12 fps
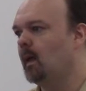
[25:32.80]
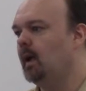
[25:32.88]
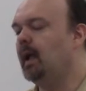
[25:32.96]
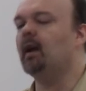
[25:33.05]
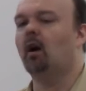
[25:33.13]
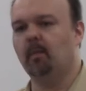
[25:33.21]

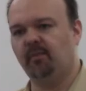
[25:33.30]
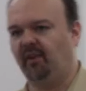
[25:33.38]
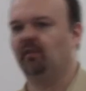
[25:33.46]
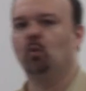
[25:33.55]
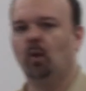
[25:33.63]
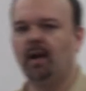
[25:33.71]
it harms
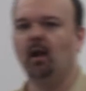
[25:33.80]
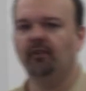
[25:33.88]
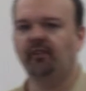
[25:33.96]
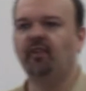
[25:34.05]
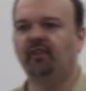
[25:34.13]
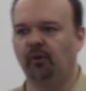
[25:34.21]
everyone
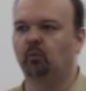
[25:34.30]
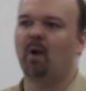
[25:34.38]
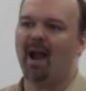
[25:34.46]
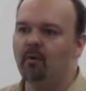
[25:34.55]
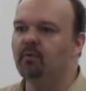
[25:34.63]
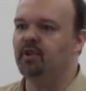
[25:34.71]
else that's
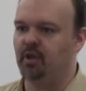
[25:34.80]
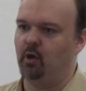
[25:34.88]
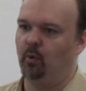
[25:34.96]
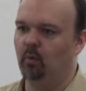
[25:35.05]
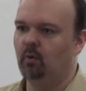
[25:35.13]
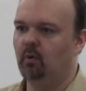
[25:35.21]
around you.